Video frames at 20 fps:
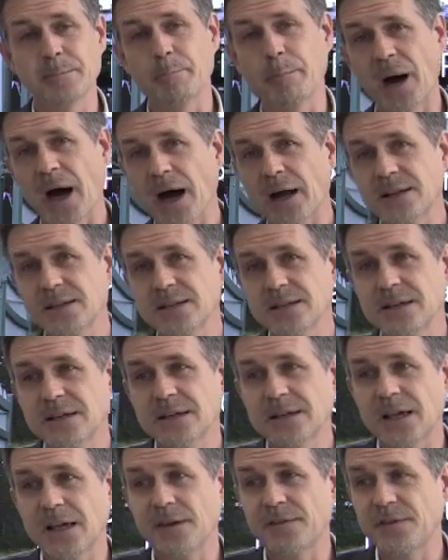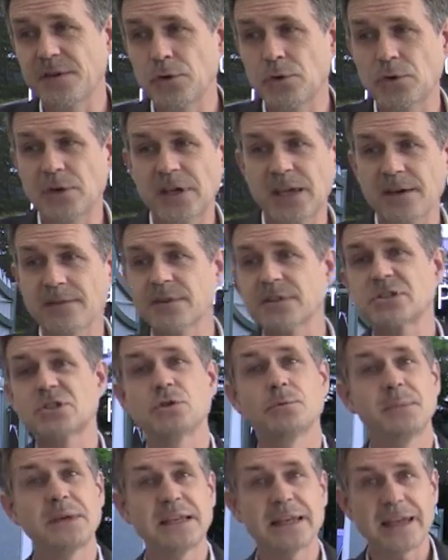But if you give it
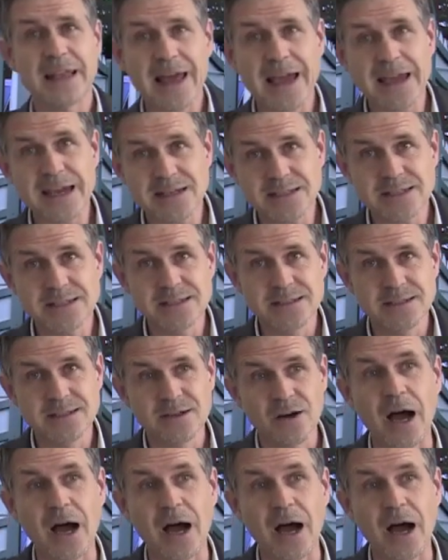to me late,